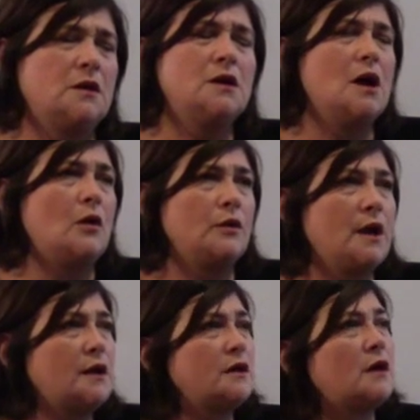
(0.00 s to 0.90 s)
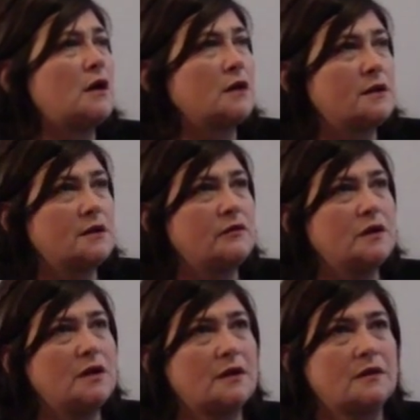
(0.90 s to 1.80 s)
No, not at all.
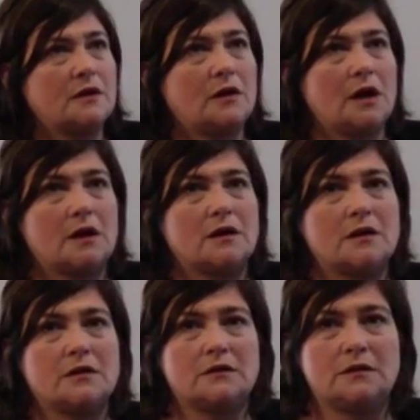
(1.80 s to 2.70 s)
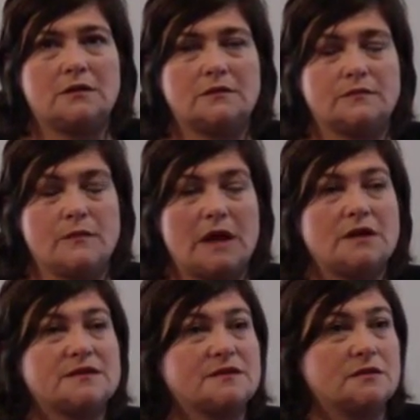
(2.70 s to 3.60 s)
Given that there are
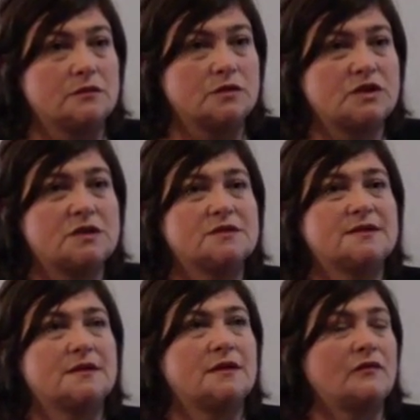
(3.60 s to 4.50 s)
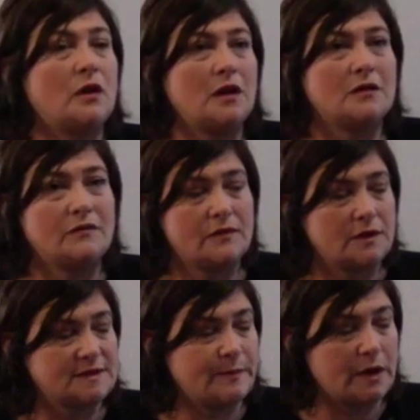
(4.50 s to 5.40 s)
many solutions, that if all of
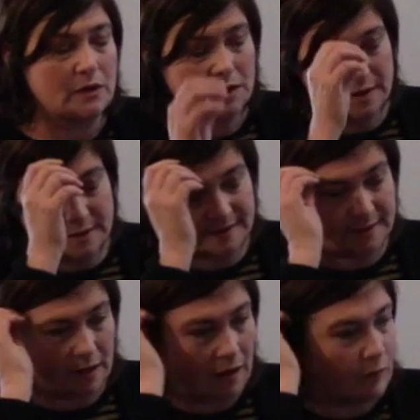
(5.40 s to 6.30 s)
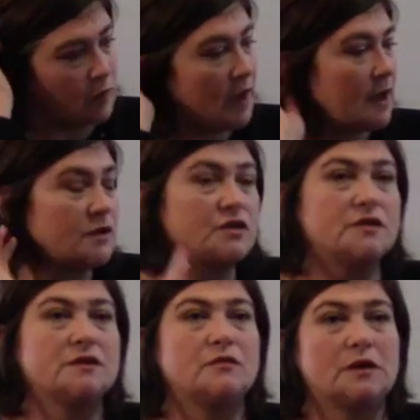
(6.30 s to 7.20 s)
these parties would
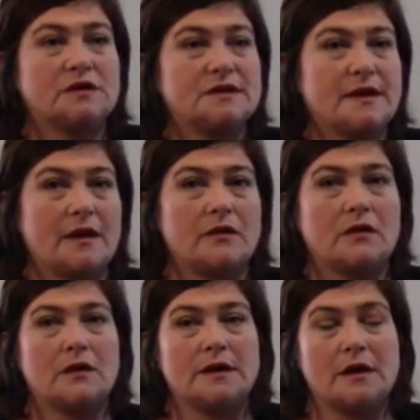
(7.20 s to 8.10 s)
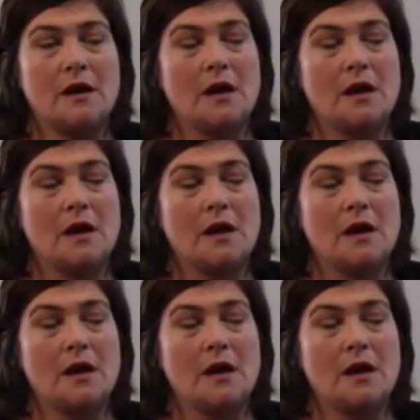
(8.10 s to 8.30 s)
actually work together and